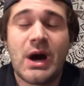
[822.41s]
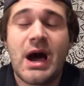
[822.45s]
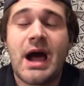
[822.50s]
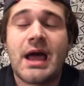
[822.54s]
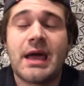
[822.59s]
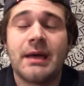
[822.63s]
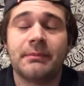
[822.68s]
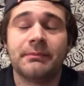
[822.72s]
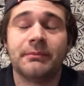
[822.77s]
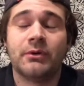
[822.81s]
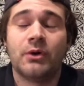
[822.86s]

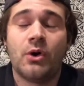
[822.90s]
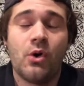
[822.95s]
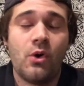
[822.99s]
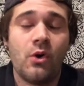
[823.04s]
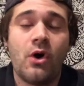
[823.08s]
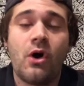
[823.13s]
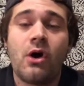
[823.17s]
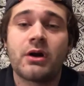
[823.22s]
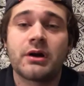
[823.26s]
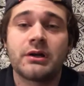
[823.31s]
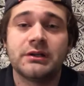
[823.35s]
I am
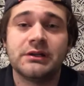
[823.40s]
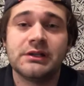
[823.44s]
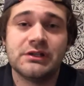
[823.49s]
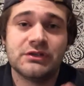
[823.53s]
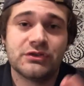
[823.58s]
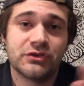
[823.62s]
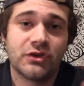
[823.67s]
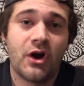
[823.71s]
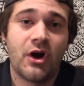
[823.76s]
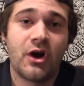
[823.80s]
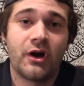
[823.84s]
wholeheartedly
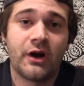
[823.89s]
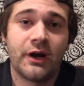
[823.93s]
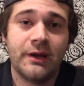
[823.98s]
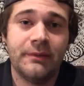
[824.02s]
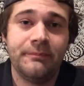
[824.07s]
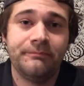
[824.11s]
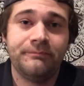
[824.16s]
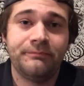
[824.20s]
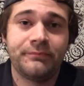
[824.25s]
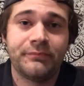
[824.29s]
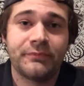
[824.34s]
sorry.